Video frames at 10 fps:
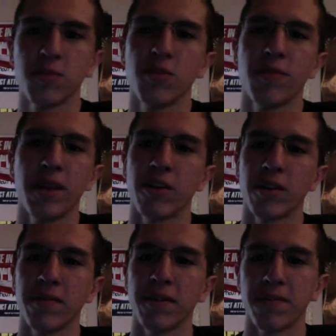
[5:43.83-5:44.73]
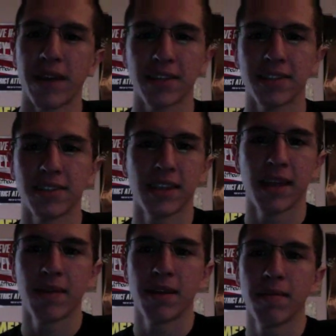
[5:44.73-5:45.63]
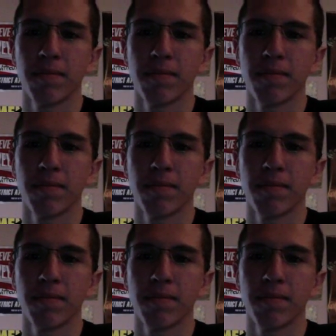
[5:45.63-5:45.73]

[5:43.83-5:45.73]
movement, or even a fashion statement.